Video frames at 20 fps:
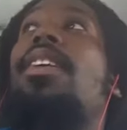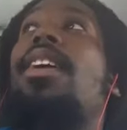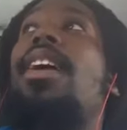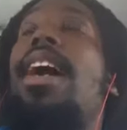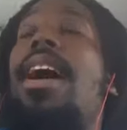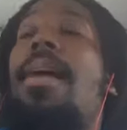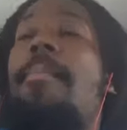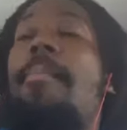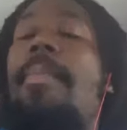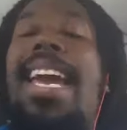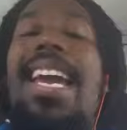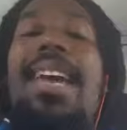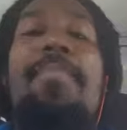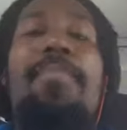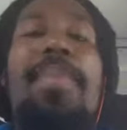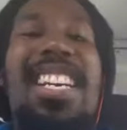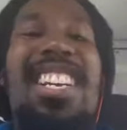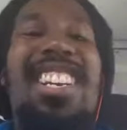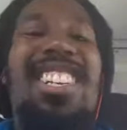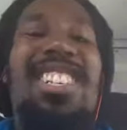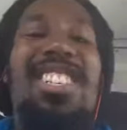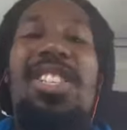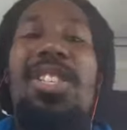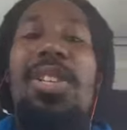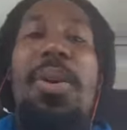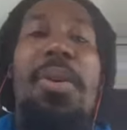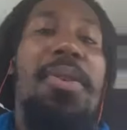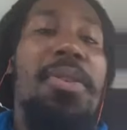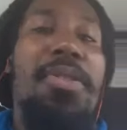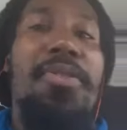a man being
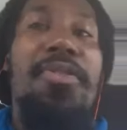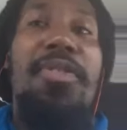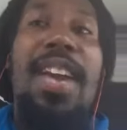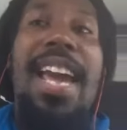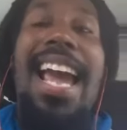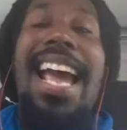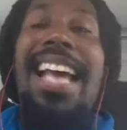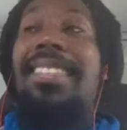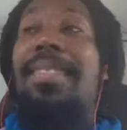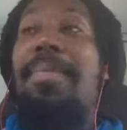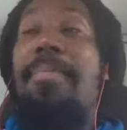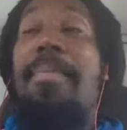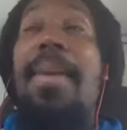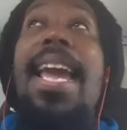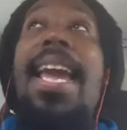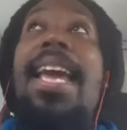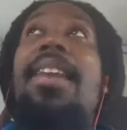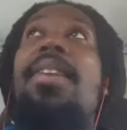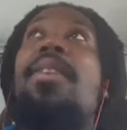assertive as a man